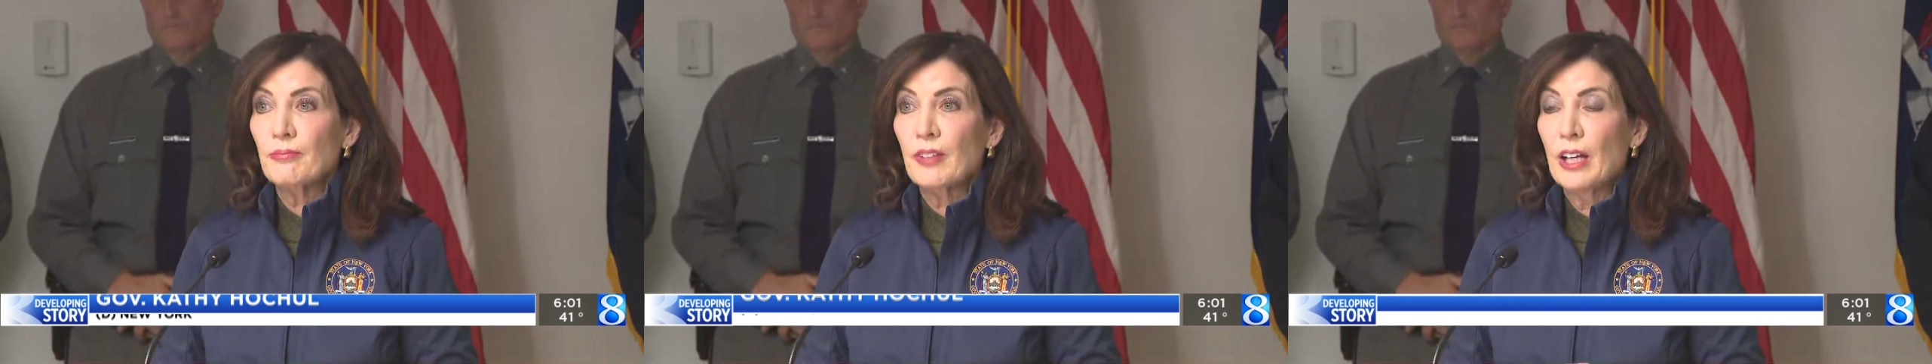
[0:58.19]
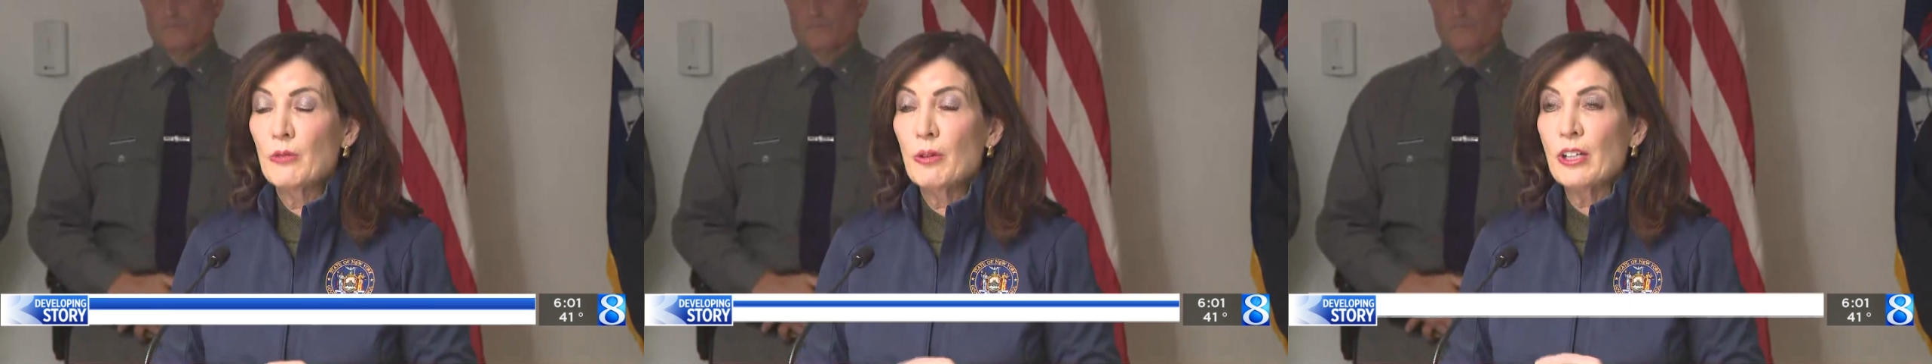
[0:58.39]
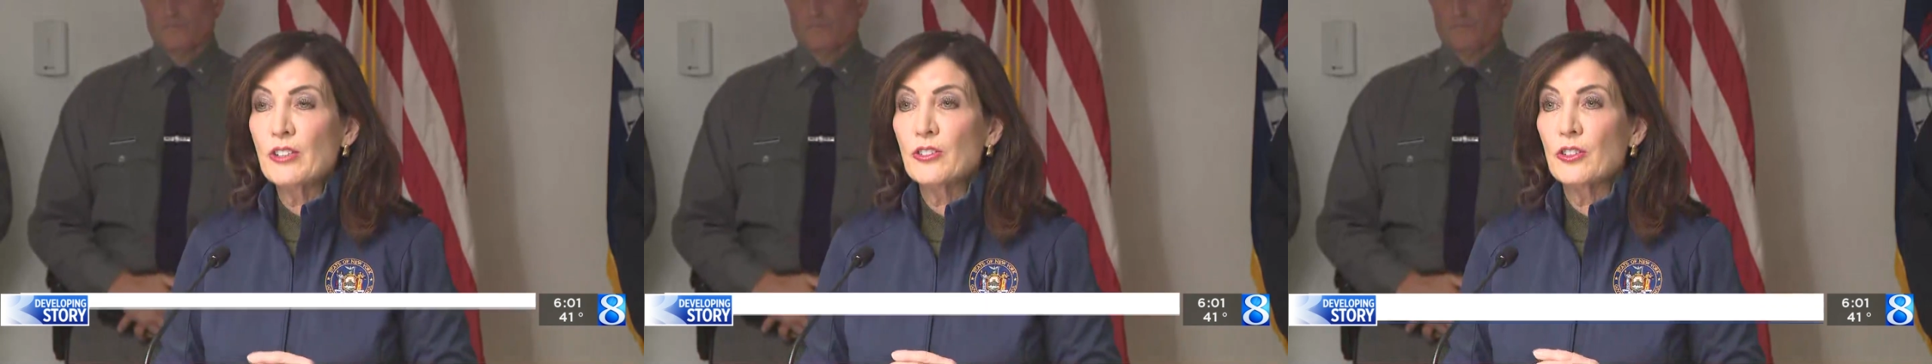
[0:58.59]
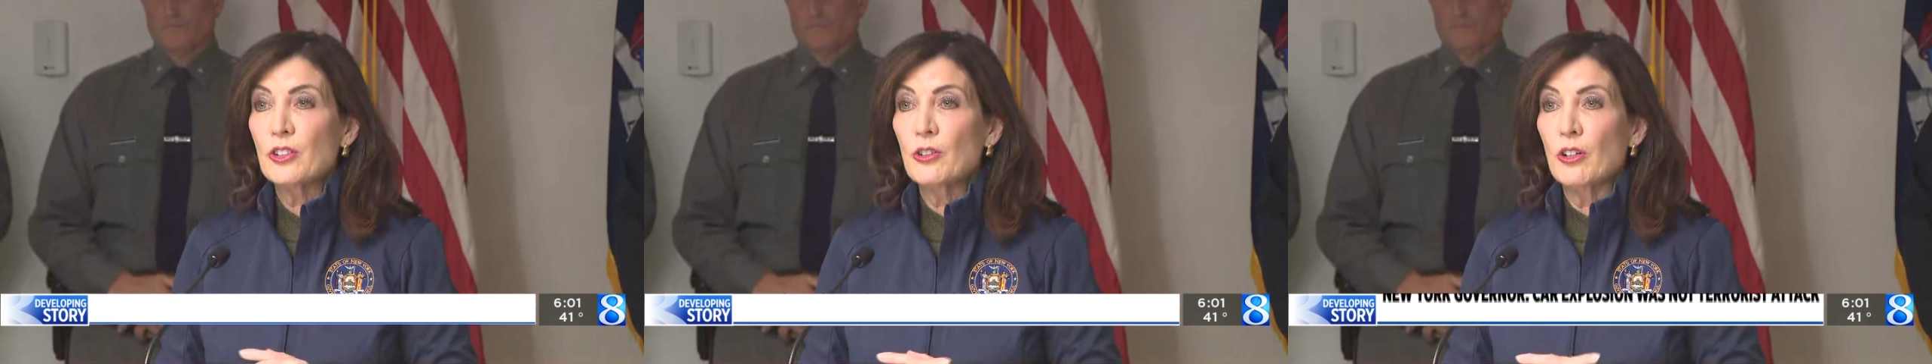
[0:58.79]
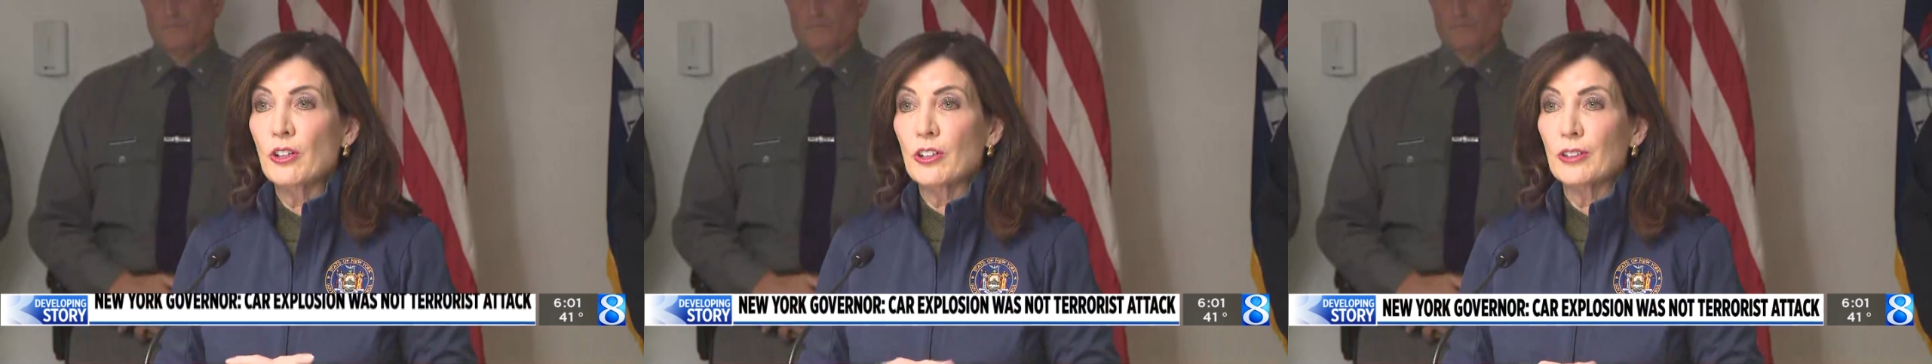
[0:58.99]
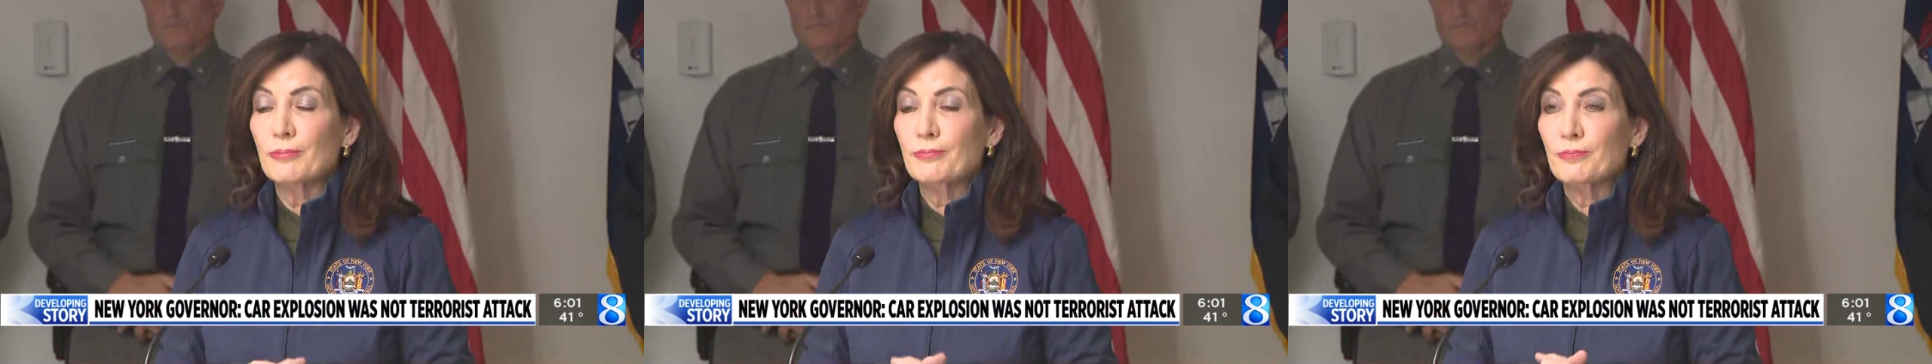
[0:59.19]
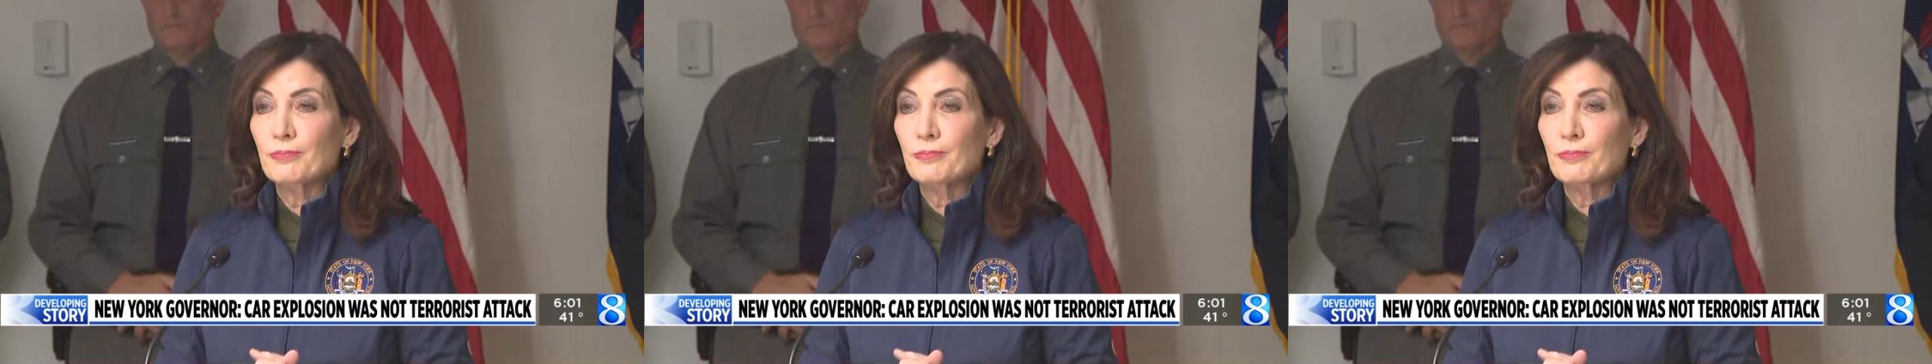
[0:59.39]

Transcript: a Western New Yorker.